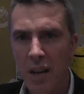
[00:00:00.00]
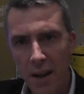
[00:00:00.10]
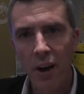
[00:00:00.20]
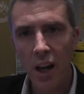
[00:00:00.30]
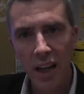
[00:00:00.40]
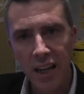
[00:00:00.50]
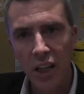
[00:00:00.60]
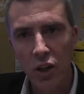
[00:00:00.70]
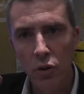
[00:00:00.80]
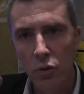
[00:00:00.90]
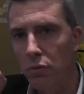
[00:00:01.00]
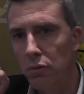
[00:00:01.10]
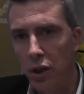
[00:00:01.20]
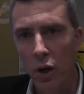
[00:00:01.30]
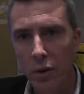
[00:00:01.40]
never letting you
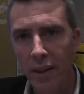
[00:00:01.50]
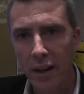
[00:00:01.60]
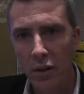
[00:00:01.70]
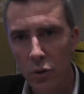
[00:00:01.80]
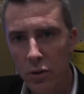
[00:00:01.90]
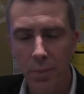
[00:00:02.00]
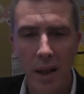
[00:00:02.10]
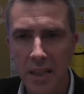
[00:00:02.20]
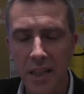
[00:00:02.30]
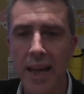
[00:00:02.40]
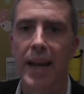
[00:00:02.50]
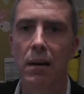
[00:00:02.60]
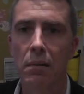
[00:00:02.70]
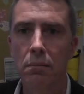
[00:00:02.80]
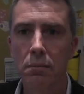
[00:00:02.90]
go to that girl's place again
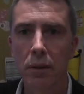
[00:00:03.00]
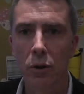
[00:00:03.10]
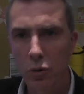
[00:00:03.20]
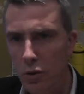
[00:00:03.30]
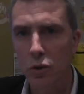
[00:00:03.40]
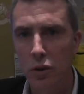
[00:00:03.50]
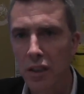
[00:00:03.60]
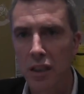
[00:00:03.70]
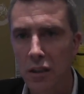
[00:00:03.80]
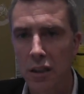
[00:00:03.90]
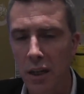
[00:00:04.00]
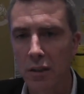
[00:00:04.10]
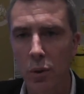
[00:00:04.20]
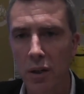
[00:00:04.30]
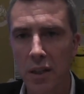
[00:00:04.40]
because you did this X,
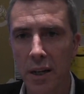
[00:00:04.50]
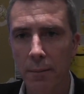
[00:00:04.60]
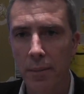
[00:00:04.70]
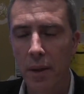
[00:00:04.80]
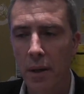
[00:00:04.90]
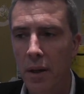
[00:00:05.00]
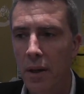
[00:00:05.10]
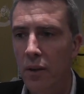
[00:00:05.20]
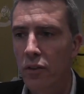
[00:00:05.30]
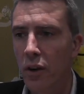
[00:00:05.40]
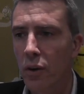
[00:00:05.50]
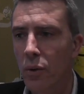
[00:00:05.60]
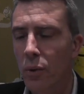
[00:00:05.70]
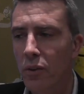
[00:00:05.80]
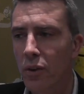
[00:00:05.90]
Y, Z.
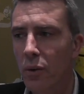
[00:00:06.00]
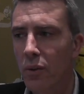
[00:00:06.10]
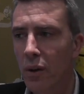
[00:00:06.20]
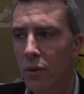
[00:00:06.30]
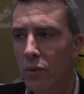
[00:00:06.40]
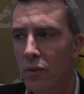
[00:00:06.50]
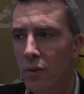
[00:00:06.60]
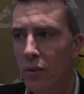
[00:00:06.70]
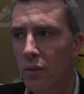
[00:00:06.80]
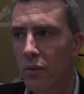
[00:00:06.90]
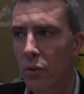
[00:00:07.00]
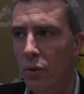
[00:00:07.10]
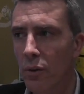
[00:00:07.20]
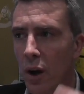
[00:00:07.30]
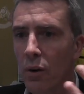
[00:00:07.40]
So those sort
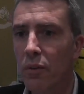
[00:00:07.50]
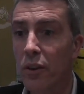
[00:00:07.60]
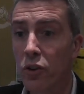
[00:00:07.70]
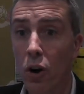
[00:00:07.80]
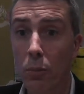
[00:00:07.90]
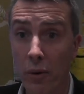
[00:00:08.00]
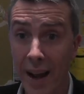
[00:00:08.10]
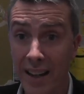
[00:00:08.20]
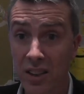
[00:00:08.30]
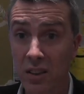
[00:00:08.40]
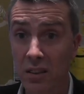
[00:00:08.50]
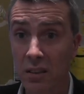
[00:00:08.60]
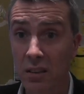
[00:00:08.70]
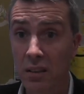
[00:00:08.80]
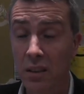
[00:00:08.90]
of over the top
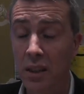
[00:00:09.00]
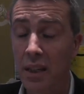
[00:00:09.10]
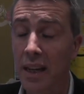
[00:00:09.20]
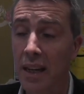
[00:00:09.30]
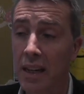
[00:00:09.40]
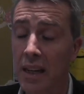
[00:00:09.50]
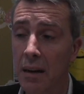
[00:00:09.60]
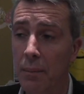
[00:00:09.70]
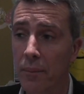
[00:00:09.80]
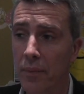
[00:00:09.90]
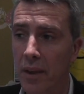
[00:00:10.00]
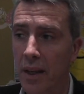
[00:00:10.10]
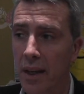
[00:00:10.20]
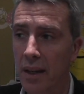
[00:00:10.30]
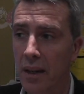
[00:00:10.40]
reactions can
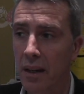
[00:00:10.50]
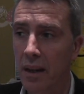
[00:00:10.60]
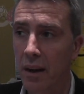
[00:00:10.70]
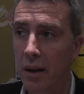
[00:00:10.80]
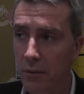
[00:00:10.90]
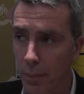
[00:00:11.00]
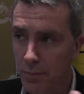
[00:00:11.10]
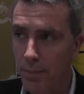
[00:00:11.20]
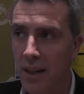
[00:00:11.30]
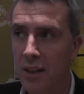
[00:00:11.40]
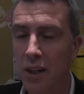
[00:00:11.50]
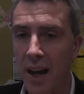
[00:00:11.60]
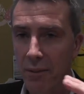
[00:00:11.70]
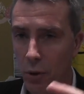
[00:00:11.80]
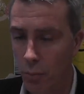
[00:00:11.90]
it's much better to
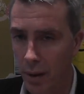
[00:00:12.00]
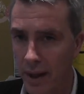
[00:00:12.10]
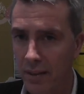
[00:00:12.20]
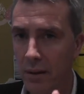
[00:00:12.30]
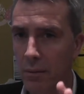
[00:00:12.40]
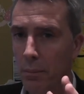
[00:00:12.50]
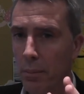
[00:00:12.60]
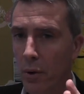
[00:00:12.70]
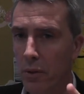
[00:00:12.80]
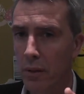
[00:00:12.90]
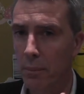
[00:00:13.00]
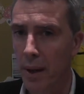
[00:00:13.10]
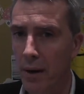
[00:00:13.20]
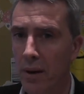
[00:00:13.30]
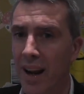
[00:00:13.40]
have it all planned, that both the
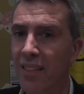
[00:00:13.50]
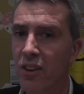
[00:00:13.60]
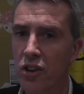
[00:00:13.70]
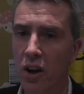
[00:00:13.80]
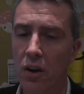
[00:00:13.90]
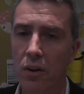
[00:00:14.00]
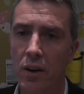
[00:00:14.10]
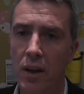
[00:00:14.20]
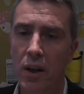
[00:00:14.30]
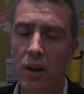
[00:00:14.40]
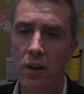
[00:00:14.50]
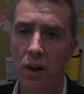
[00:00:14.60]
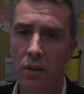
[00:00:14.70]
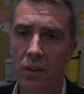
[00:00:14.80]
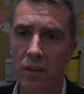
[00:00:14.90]
parent and the child
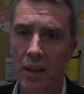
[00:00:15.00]
know that